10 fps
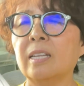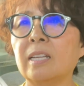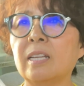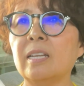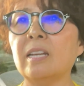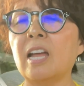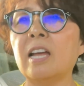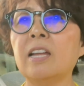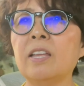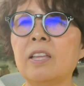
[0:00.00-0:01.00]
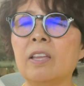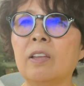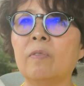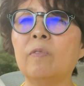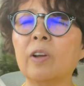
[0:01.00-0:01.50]
I
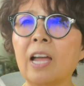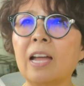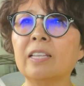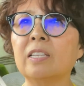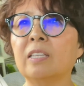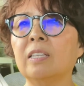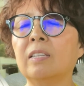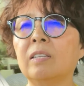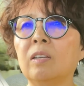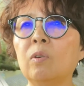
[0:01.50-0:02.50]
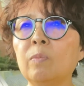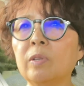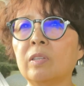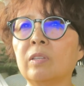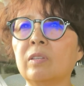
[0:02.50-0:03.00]
forgot
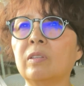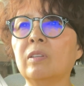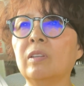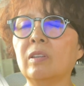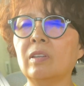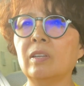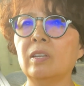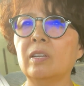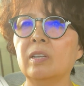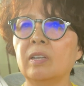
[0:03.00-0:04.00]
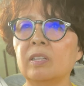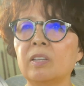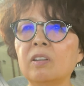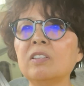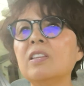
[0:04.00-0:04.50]
almost
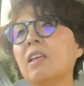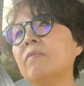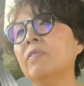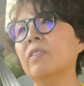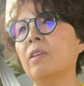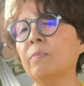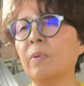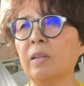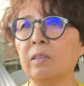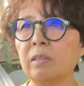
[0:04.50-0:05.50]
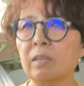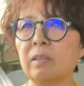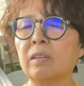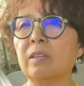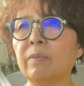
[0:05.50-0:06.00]
not everything, but
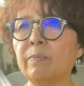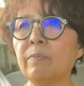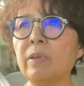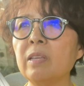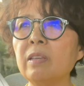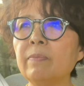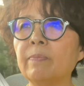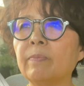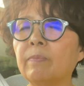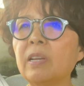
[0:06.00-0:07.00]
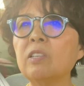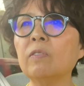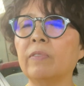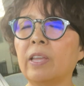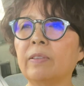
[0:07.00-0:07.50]
much
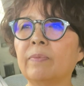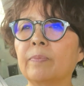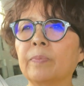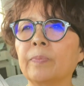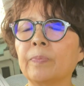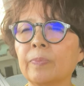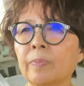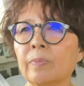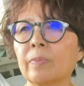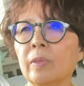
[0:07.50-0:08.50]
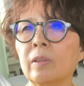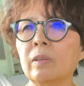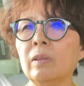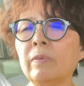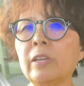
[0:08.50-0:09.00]
of it.
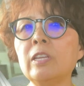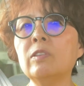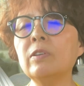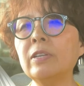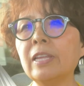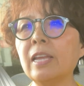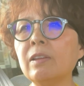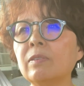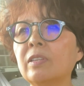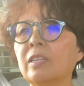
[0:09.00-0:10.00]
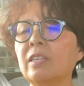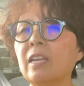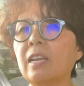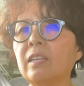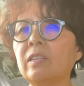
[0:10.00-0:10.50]
But it turned out
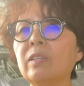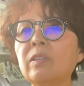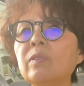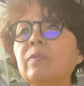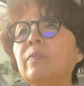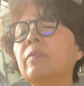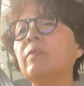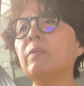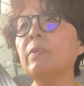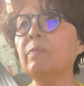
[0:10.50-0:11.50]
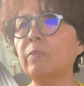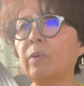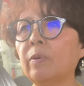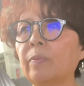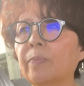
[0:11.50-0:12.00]
that I still
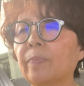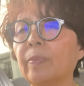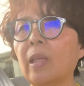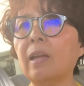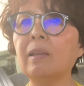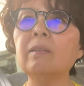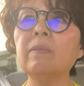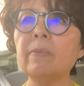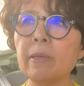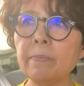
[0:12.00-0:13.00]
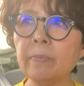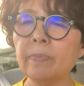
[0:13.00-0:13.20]
remember a lot of them,